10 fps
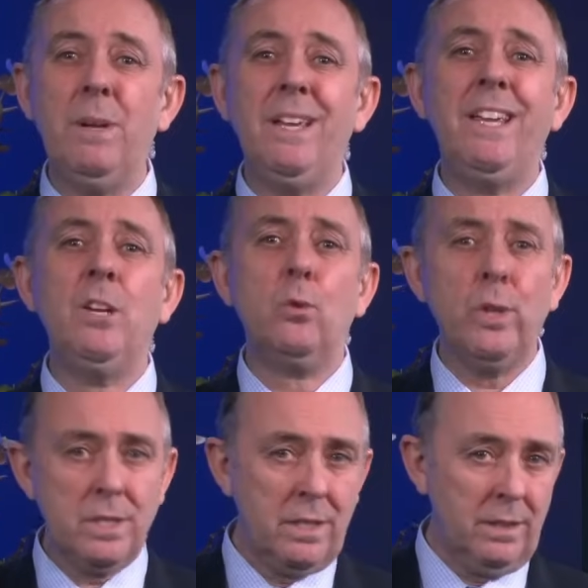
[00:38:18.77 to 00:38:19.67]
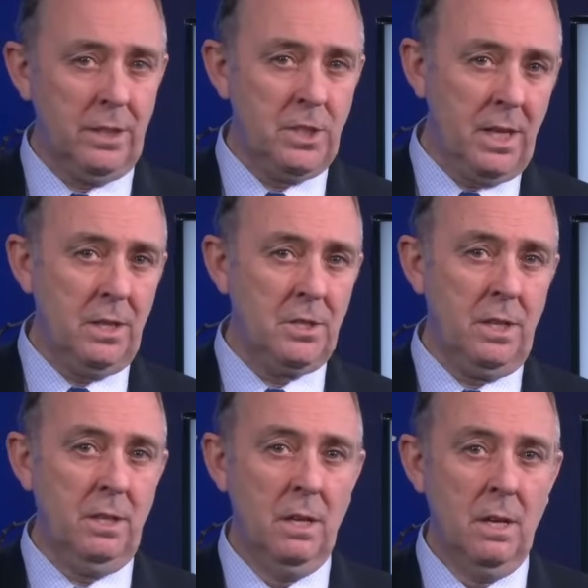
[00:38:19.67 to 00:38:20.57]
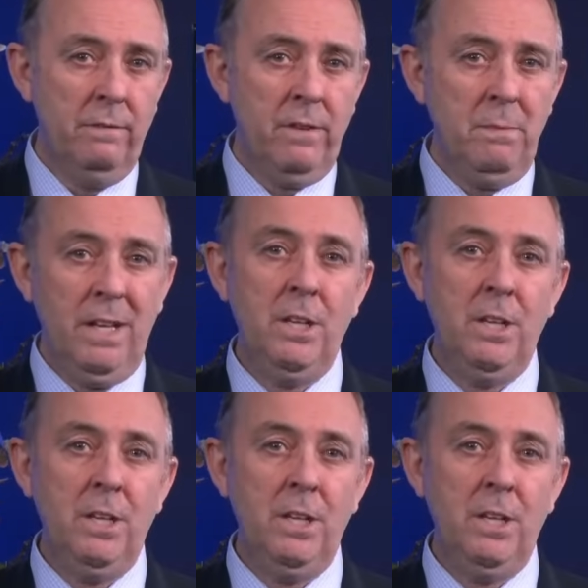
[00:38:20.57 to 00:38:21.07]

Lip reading: increasingly challenging for many